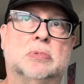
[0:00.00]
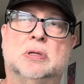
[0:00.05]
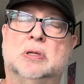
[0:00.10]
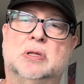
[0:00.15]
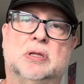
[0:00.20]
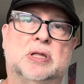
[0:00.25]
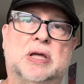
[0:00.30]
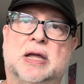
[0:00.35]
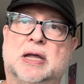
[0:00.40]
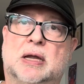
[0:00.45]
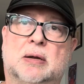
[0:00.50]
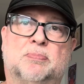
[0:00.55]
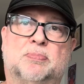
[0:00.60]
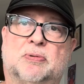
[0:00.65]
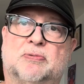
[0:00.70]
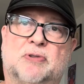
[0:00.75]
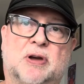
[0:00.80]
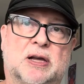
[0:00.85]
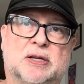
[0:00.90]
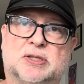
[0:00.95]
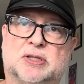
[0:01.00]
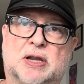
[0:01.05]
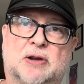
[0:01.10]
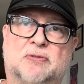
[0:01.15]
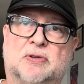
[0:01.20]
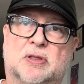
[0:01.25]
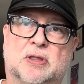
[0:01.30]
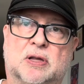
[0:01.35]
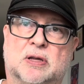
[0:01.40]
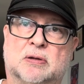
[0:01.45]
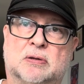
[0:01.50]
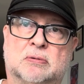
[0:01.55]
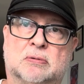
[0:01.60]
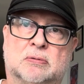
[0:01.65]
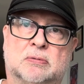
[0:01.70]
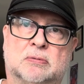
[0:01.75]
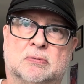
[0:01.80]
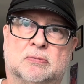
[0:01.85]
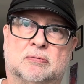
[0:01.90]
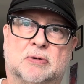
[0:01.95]
they improvised everything
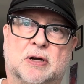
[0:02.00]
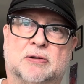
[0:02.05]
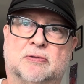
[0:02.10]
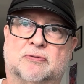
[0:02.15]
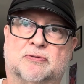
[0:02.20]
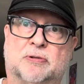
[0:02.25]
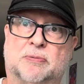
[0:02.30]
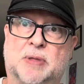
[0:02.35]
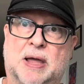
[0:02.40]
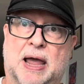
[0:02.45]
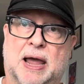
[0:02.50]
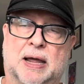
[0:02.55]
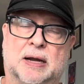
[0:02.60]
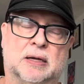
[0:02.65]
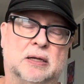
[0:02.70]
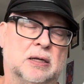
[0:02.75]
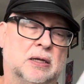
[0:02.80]
right from that.